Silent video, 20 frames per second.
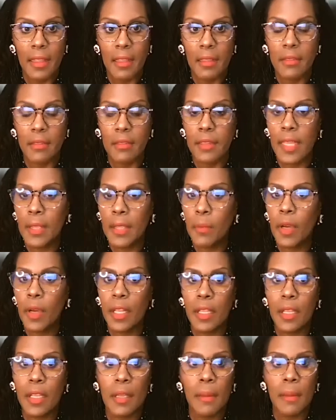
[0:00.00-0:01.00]
They want
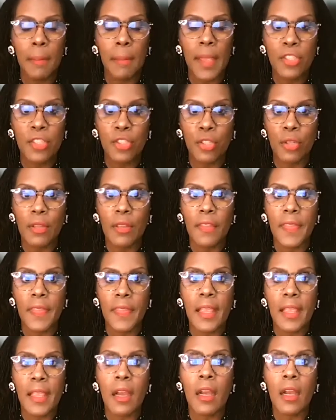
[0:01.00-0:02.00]
to make sure that
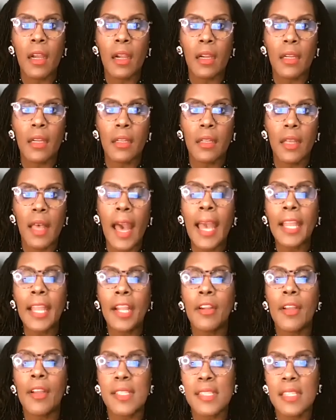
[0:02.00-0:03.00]
they are
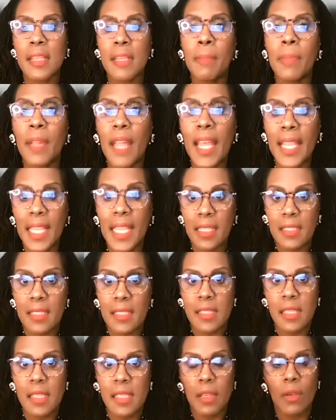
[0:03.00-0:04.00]
IRS compliant.
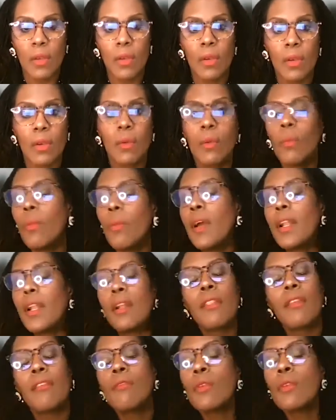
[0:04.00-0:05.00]
What
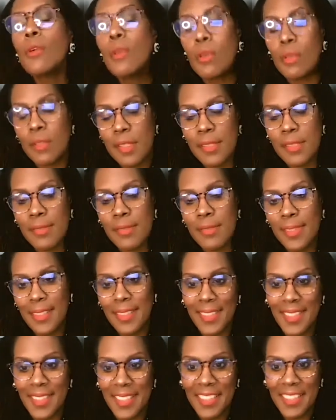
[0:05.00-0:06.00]
are the rules,
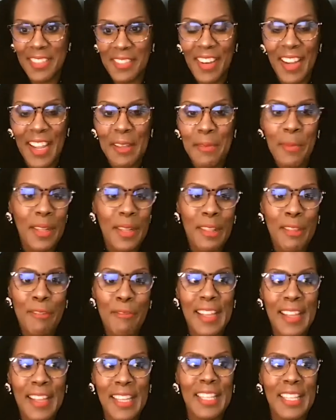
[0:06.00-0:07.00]
right? What are the
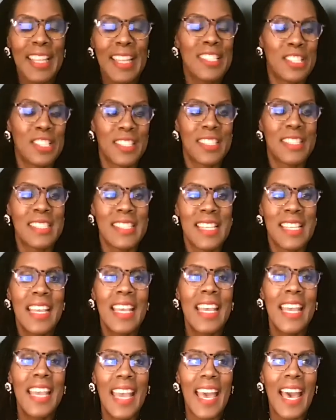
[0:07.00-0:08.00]
regulations?
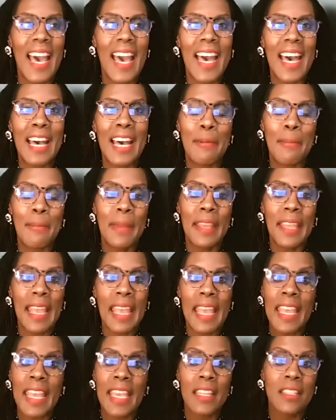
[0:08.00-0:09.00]

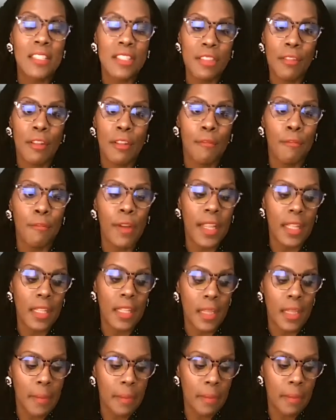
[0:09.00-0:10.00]
And
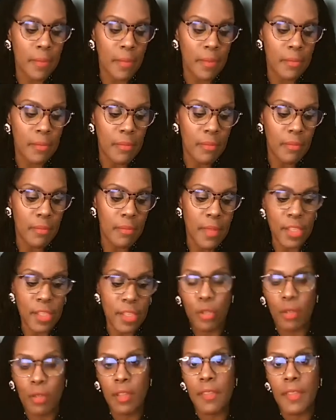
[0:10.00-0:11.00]
frankly, make
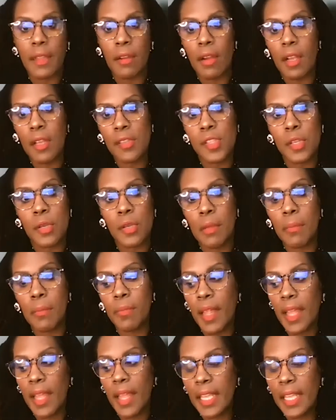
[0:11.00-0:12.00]
sure that they're also
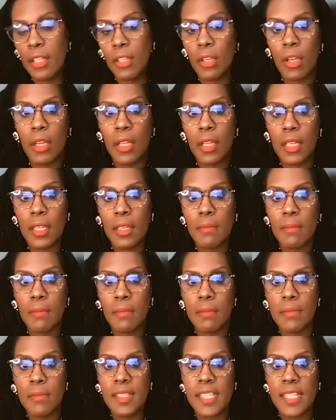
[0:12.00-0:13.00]
compliant on a
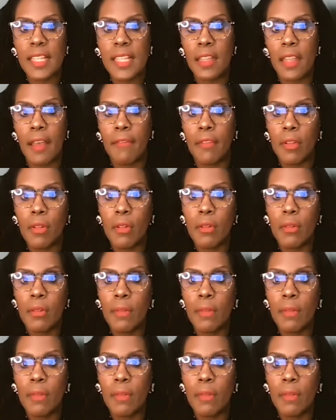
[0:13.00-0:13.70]
state level.